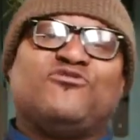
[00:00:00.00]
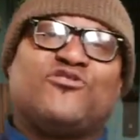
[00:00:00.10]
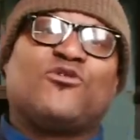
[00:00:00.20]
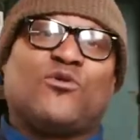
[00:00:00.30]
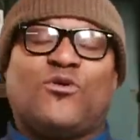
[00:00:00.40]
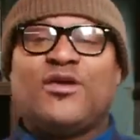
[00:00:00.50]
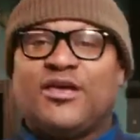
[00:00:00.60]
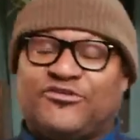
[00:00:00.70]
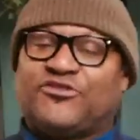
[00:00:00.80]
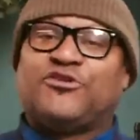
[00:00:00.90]
in general
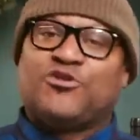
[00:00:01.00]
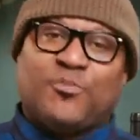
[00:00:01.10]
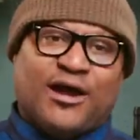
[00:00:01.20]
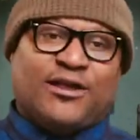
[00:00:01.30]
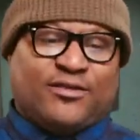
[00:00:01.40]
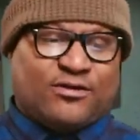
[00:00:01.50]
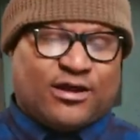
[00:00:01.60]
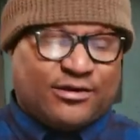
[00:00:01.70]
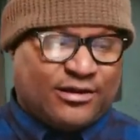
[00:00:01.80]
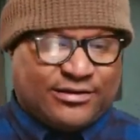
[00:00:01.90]
exist in your body. They're
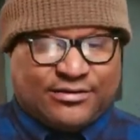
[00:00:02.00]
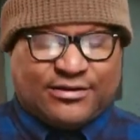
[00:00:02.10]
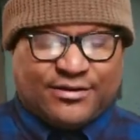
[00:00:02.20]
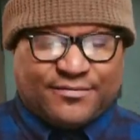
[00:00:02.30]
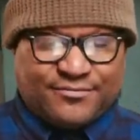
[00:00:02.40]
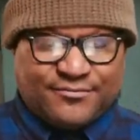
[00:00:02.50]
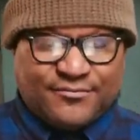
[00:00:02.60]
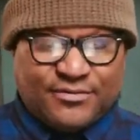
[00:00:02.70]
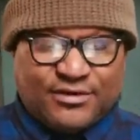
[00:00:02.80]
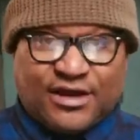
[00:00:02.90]
kind of like the
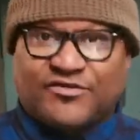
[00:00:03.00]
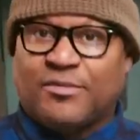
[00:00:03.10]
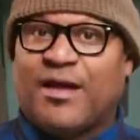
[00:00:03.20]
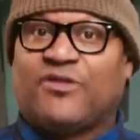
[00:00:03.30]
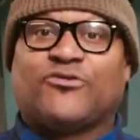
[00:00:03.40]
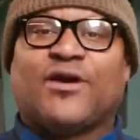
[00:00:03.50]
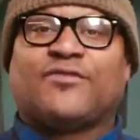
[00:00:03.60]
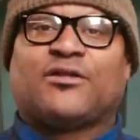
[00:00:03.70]
bouncer at the